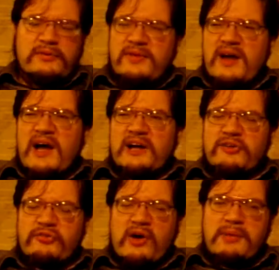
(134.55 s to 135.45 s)
the
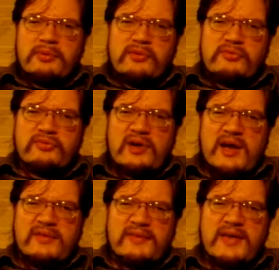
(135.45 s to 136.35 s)
archetype of
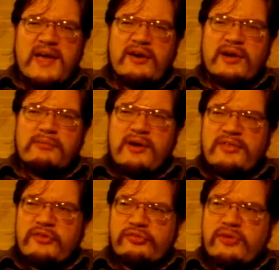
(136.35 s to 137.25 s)
the caring
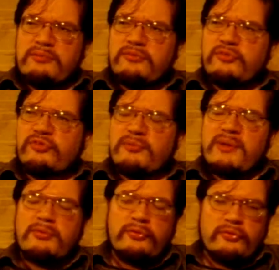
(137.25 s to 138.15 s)
mother, some
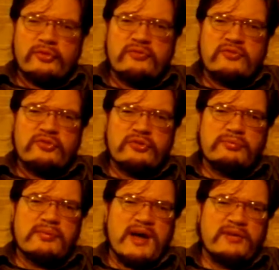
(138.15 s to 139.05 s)
people envisioned
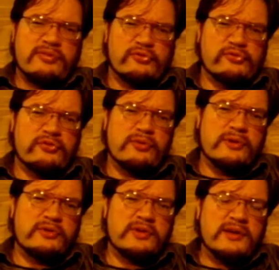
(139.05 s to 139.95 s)
Martha Stewart,